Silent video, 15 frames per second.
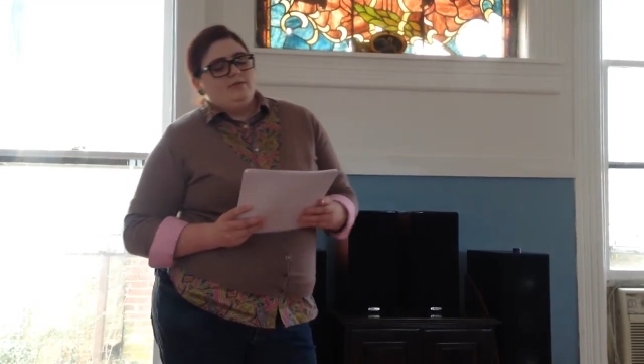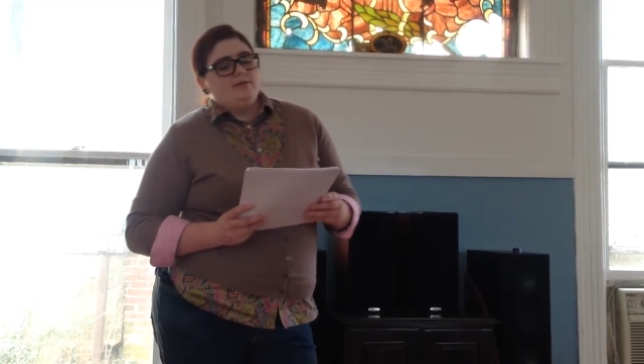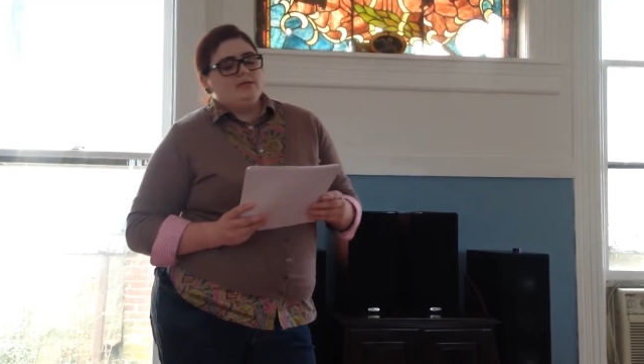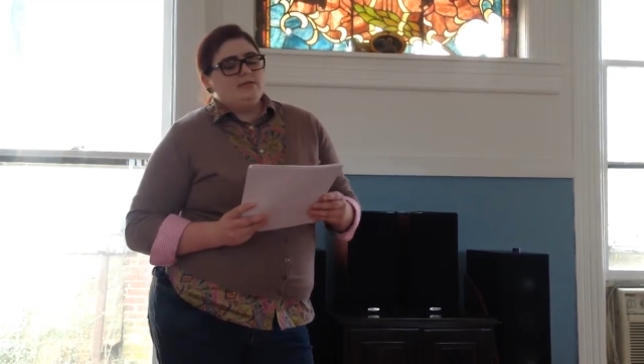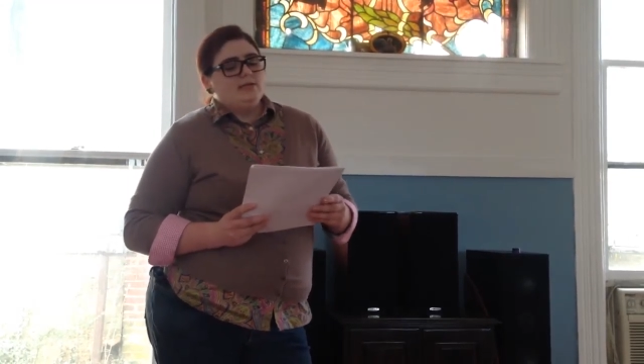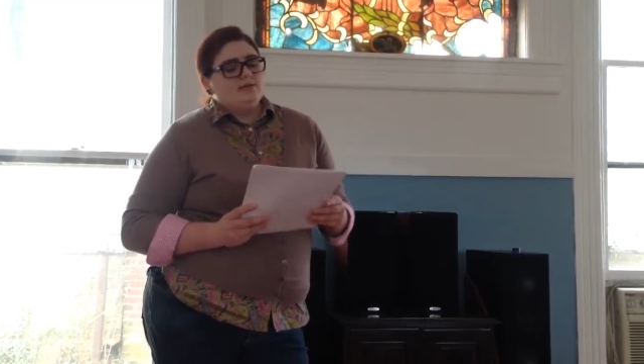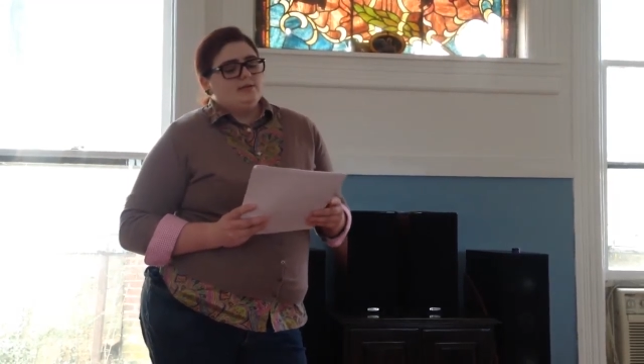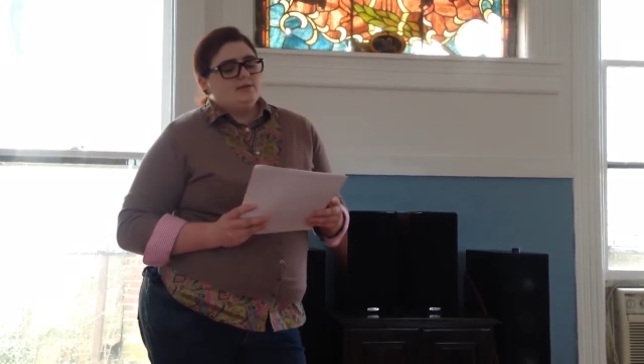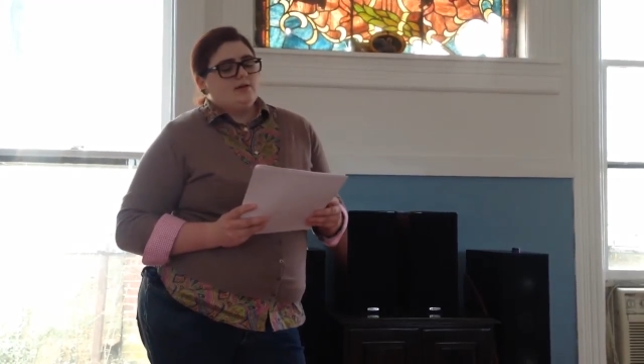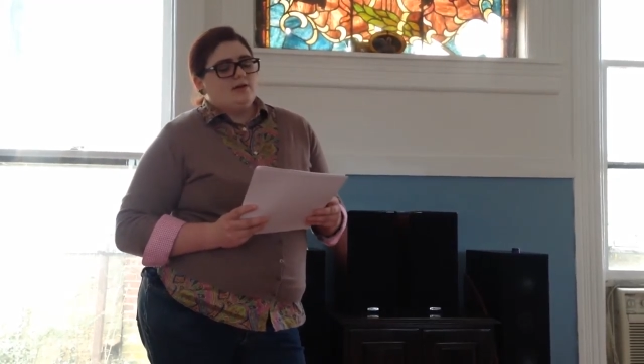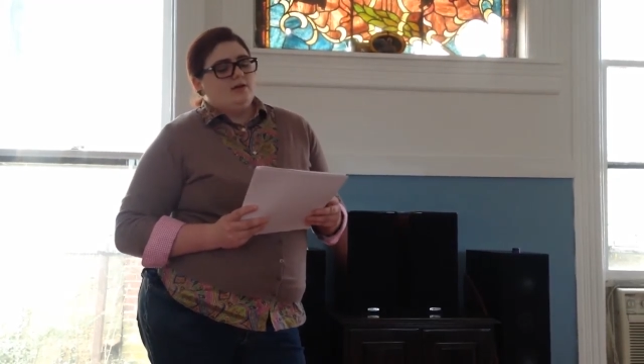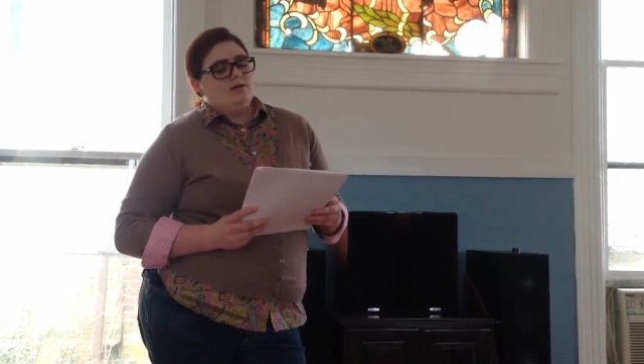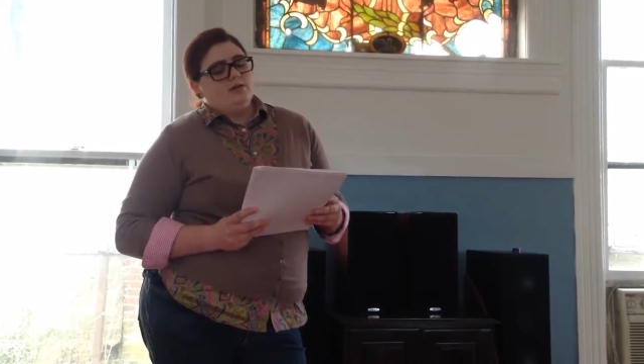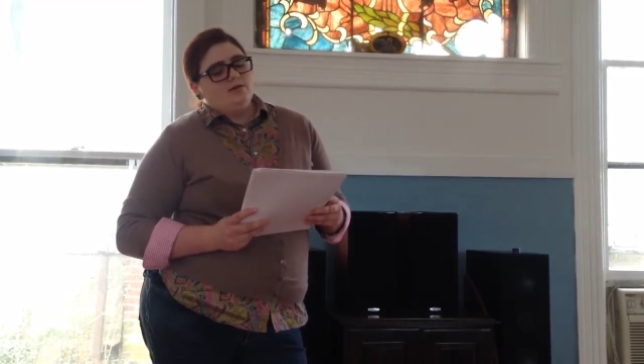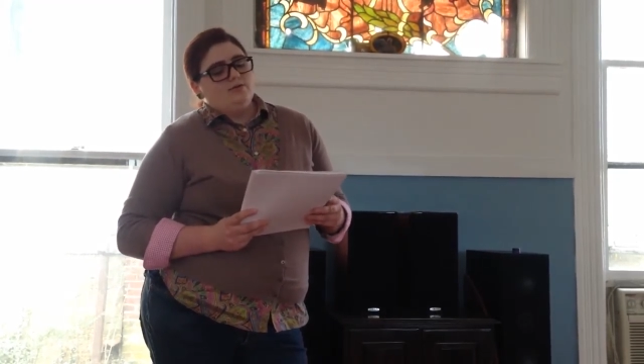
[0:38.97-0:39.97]
The tits
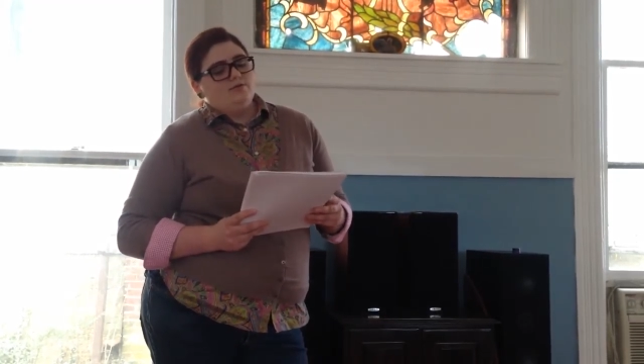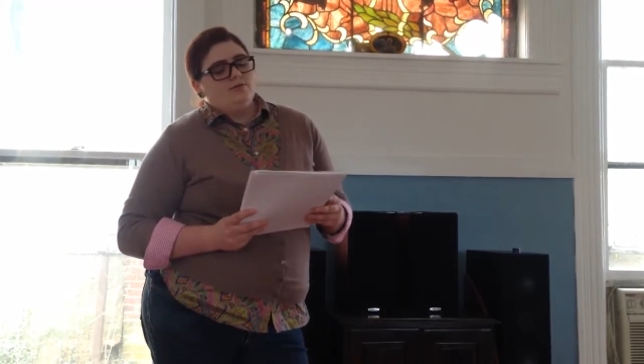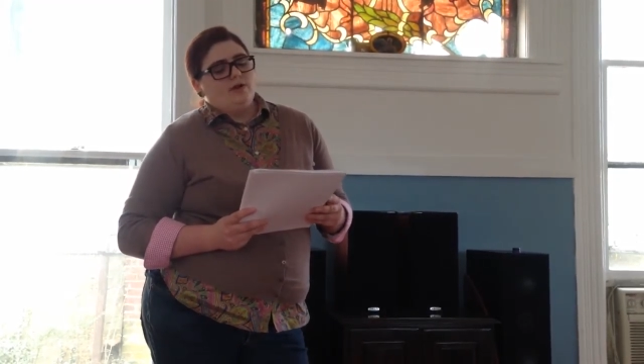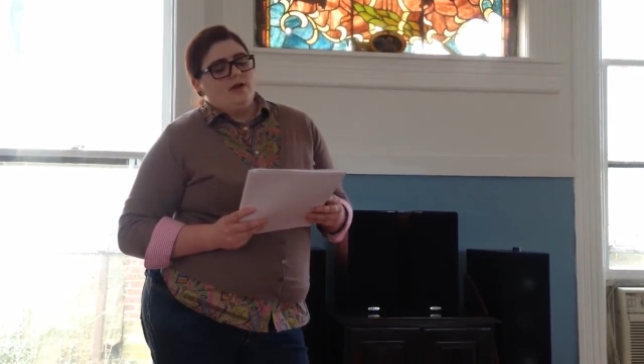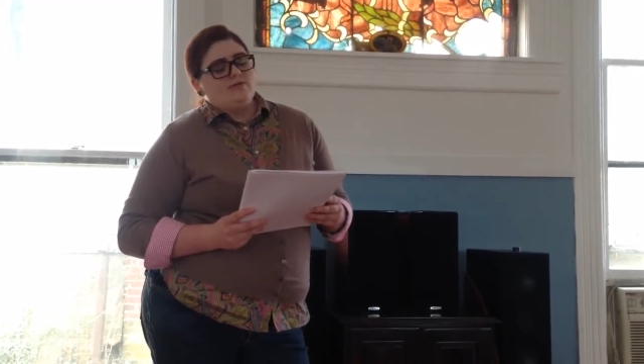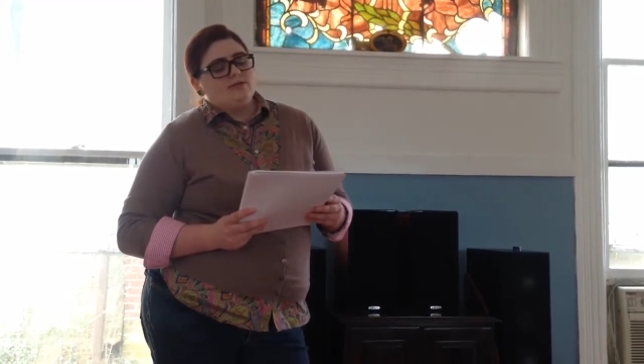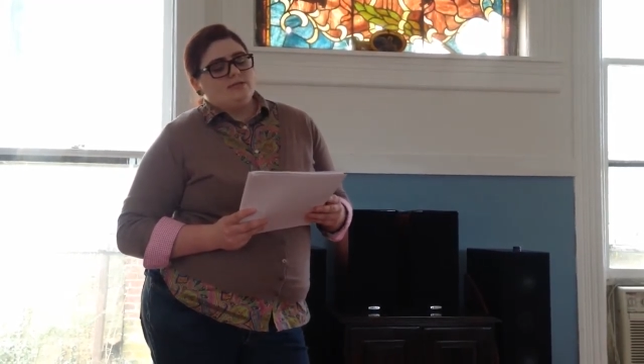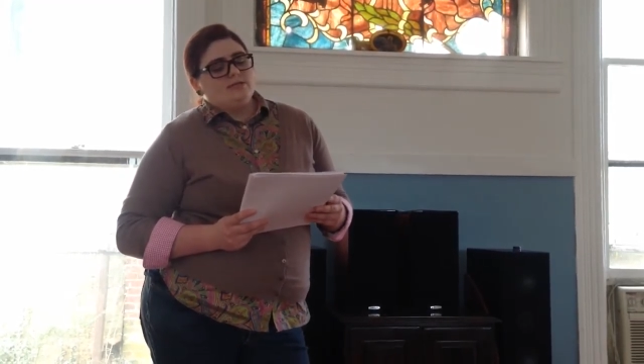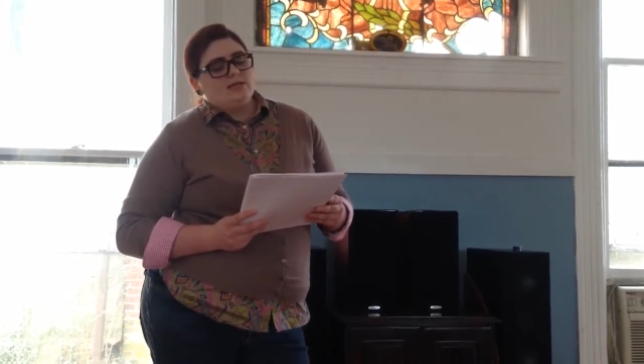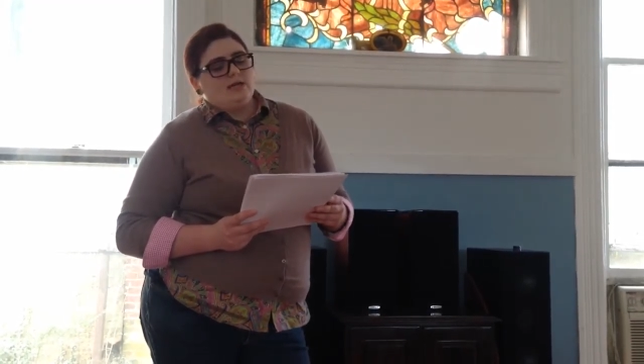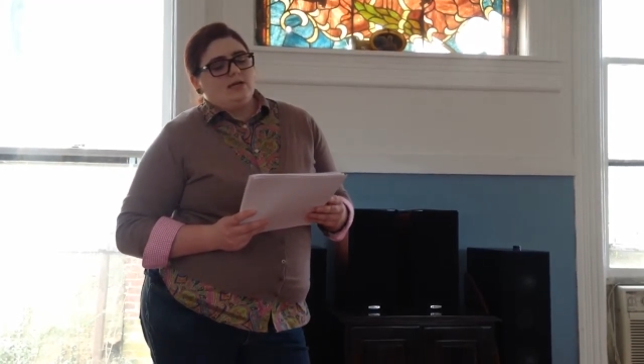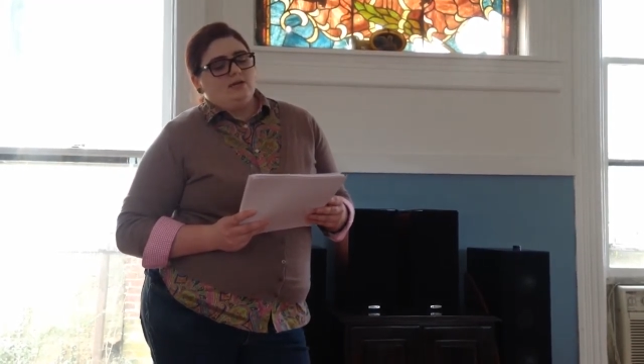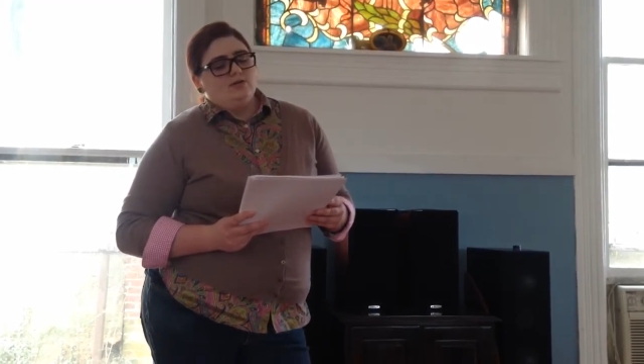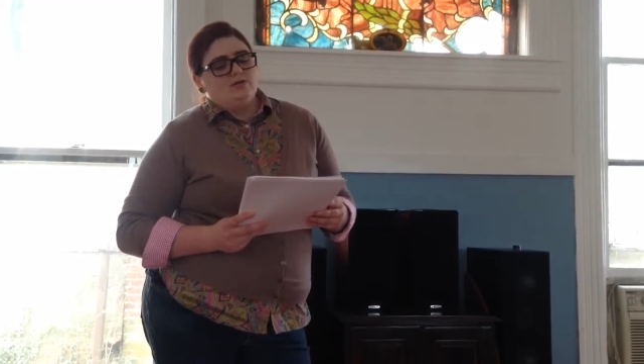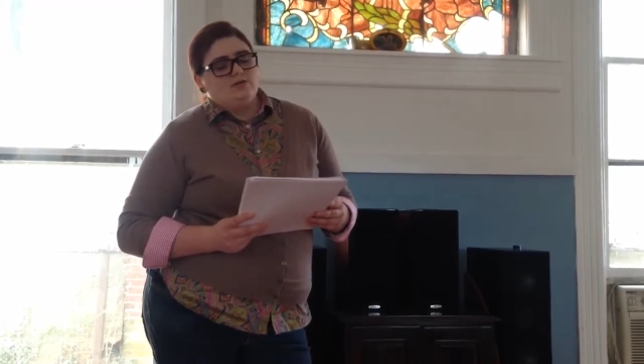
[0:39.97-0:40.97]
are alone on the
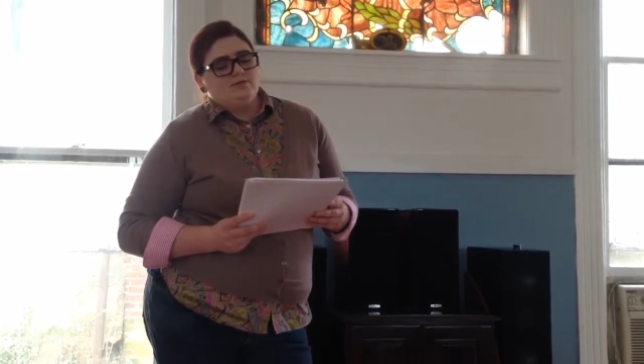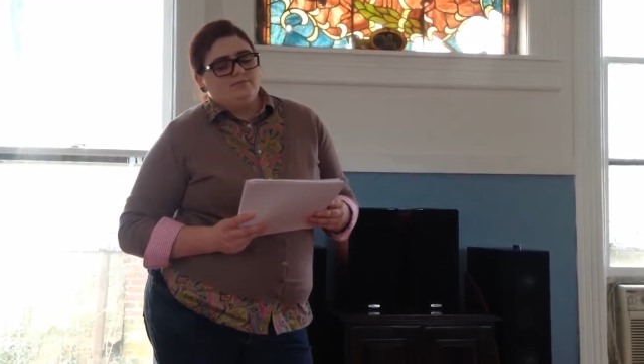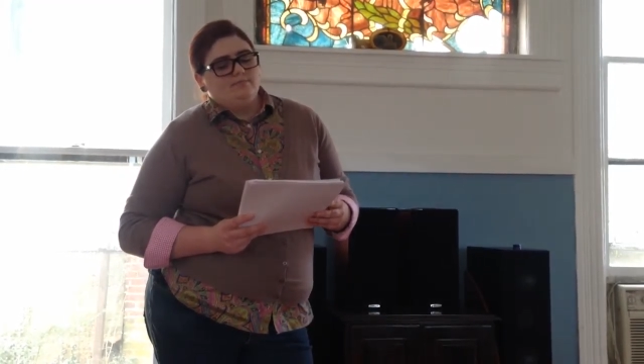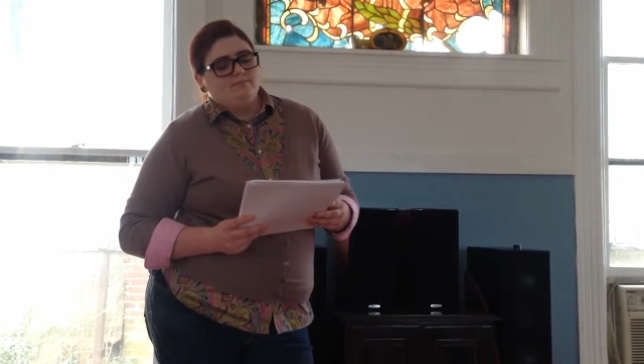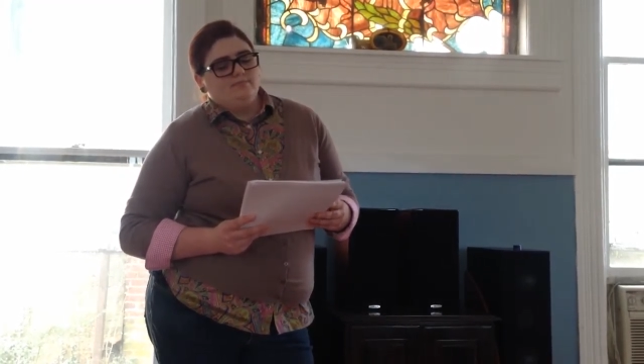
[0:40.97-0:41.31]
stage.